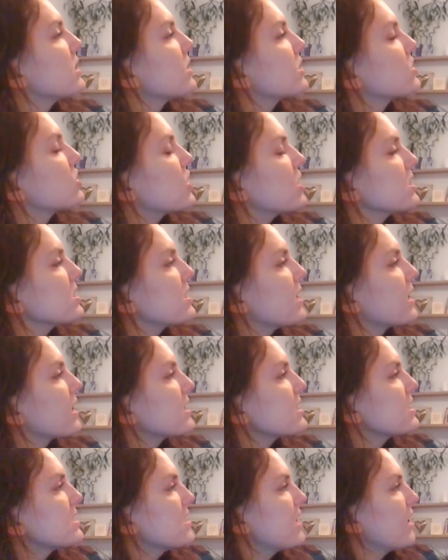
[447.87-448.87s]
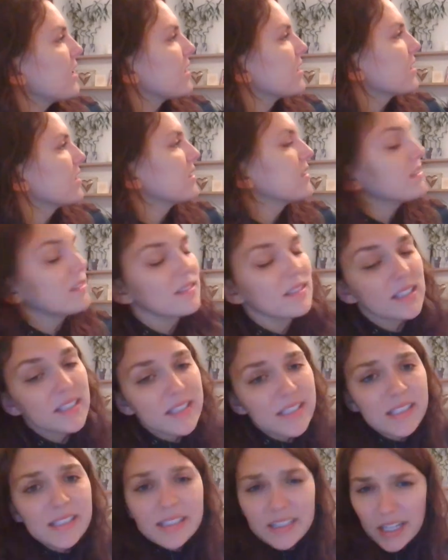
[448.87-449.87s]
look just like a stick.
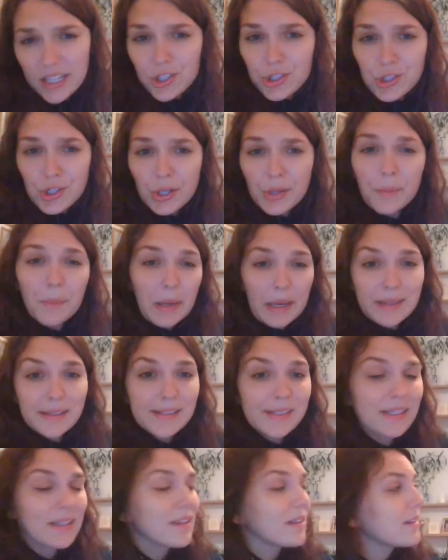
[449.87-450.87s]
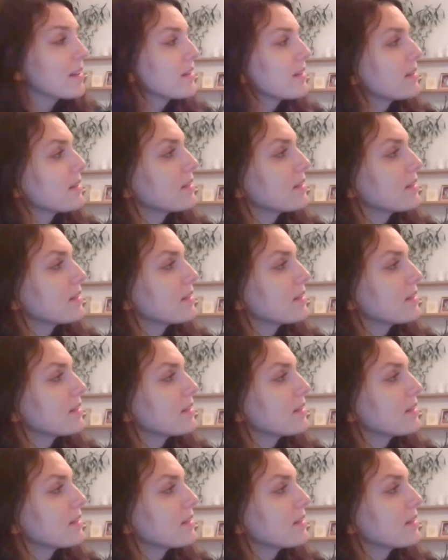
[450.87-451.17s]
Isn't nature amazing?